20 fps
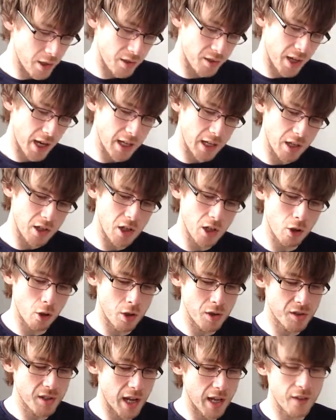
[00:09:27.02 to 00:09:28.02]
decided, you know,
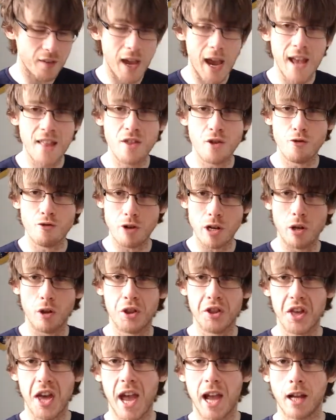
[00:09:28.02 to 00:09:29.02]
instead of getting the real
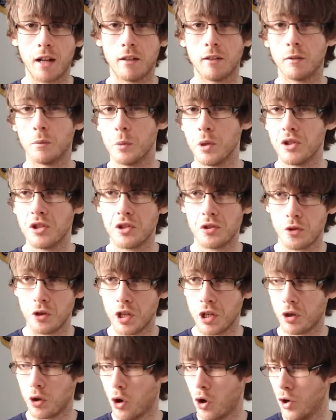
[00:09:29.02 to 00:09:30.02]
thing, which is going
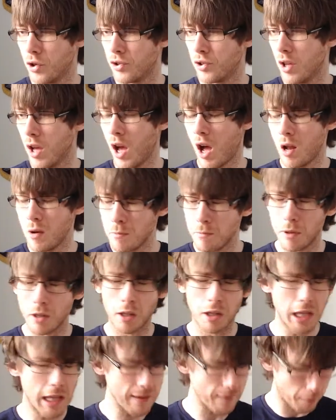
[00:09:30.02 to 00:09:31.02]
to cost an
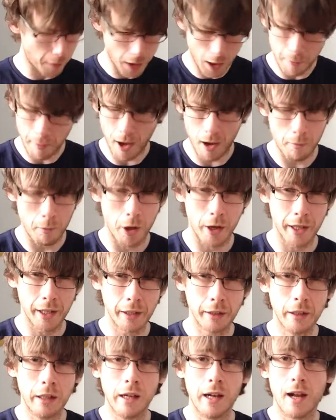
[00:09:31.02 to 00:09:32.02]
unbelievable amount of money,
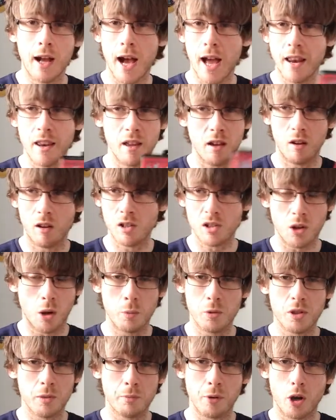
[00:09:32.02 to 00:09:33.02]
and it's
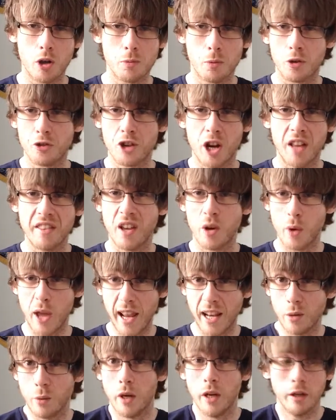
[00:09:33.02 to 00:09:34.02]
almost impossible to track down
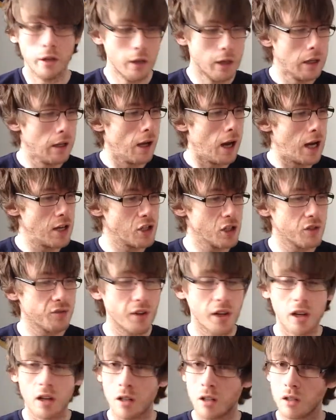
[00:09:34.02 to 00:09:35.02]
anyway, I just
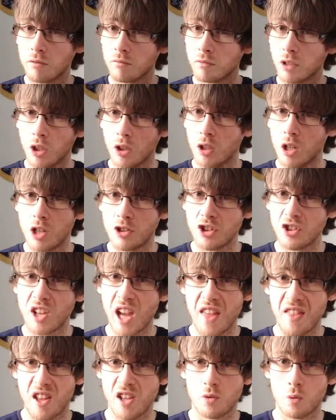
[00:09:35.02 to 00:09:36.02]
figured, you know, I'll just
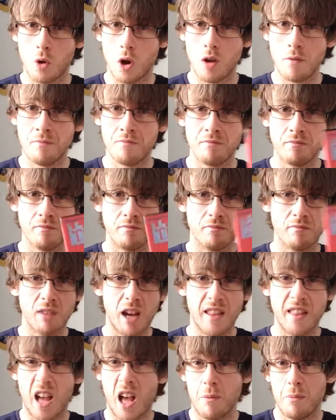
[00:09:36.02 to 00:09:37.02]
get this one,
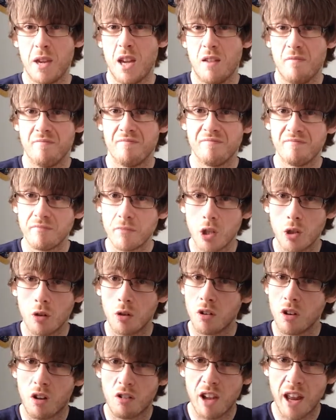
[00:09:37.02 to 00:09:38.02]
and that'll be it. You know,
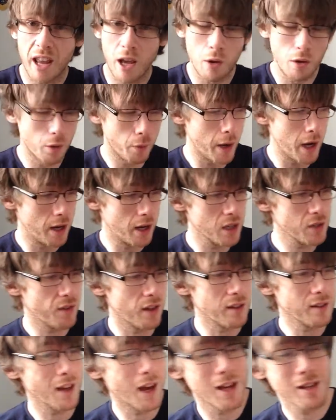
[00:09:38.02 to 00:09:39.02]
I'll get it out of the way, and that's
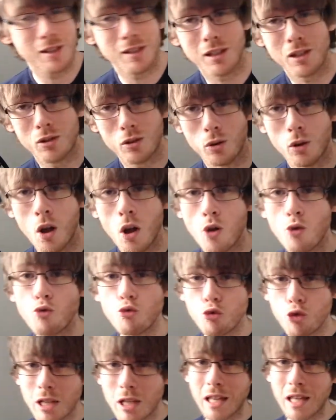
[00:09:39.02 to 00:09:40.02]
fantastic. So
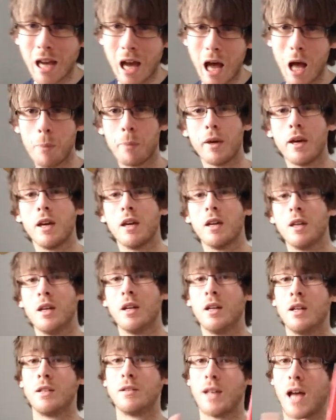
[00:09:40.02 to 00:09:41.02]
really happy
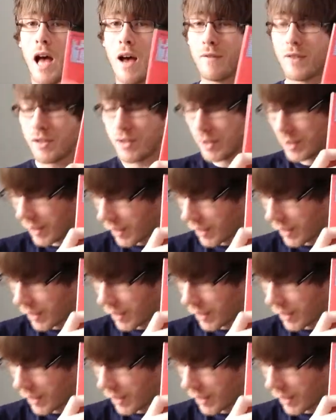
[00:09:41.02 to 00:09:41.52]
to have this in